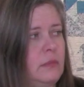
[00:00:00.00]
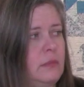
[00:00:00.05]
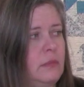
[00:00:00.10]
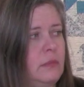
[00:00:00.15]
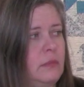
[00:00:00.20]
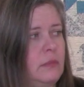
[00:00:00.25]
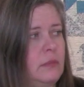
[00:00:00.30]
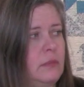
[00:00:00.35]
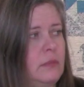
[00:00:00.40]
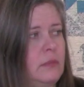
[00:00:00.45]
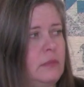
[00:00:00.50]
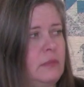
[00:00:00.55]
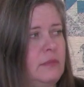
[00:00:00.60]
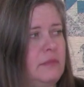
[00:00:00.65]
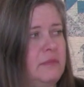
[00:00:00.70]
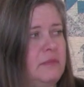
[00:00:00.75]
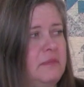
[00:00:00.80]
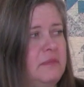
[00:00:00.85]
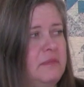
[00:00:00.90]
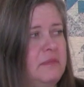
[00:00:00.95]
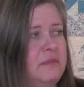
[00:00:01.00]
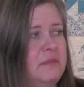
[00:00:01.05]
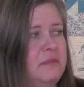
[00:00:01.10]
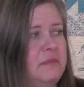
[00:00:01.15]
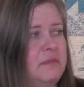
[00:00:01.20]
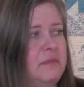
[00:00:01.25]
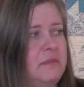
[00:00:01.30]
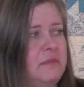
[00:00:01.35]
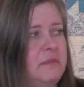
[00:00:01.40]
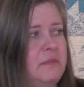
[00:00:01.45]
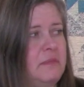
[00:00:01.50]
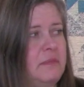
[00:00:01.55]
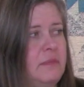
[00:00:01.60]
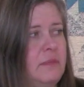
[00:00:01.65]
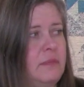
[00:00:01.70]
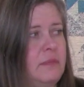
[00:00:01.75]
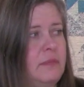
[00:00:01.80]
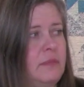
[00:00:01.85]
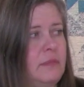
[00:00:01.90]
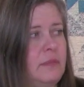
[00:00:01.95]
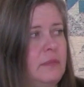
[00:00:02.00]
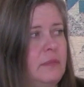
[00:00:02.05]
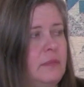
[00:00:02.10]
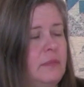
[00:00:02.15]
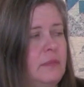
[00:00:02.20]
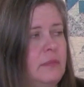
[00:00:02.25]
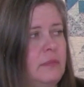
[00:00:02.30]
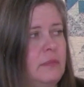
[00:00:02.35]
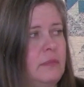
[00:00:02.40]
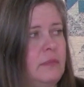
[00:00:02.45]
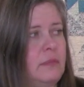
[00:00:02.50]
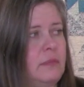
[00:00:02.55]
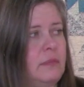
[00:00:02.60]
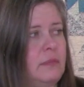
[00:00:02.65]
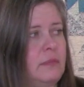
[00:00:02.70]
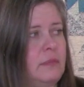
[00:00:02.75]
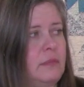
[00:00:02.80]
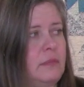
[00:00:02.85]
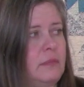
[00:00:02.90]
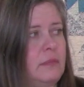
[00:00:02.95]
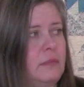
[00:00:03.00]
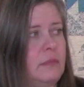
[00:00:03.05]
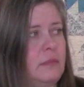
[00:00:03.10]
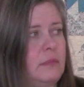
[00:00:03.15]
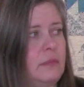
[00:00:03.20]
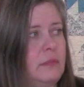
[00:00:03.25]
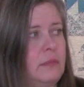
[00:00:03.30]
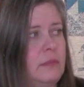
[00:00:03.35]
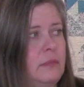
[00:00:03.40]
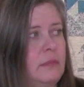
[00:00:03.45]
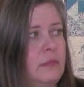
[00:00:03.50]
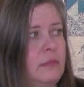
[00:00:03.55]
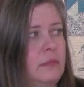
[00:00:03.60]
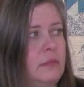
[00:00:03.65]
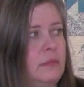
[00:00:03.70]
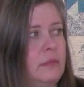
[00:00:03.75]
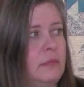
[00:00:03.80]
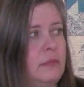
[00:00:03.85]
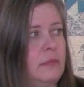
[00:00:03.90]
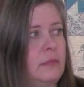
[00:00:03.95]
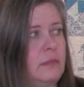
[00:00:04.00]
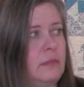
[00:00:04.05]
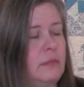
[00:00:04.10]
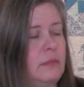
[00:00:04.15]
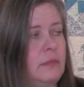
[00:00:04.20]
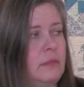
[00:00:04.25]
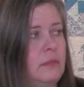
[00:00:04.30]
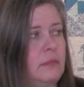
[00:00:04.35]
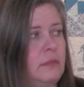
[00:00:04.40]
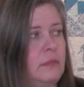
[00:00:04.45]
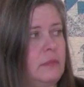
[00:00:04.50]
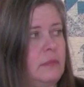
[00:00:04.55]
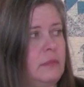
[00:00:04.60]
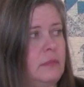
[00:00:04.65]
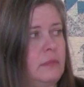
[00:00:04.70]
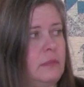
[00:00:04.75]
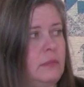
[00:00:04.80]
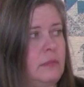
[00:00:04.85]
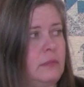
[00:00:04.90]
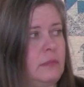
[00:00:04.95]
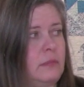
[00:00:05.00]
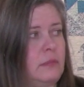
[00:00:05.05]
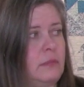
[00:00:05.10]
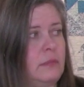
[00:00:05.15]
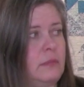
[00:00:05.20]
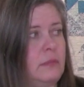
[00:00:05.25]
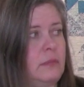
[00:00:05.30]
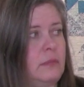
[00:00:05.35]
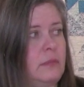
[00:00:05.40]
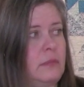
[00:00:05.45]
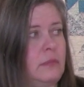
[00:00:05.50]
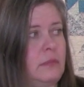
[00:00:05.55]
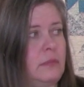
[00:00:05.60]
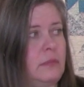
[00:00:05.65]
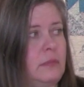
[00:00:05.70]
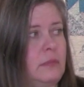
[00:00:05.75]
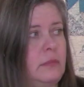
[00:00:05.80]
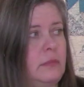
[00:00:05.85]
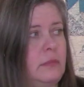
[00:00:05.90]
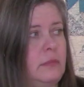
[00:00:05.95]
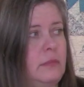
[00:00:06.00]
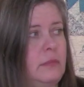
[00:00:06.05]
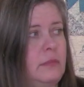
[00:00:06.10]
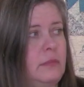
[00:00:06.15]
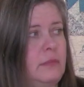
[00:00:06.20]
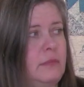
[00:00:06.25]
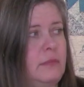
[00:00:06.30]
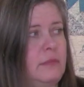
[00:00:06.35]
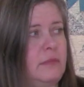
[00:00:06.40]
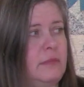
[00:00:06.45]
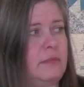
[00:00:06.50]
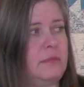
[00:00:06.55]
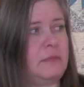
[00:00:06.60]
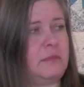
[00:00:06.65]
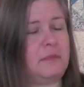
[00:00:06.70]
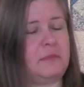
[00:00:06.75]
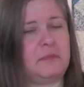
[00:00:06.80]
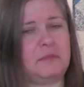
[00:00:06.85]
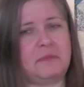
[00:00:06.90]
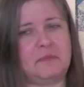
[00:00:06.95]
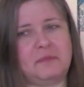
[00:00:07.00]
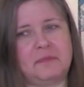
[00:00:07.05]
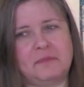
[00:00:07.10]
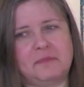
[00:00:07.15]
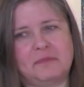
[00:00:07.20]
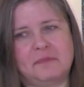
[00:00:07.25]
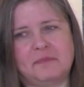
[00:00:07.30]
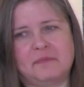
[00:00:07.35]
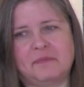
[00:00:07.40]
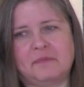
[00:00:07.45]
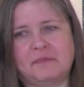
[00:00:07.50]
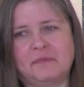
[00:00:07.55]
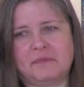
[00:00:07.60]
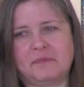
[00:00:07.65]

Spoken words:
(silent)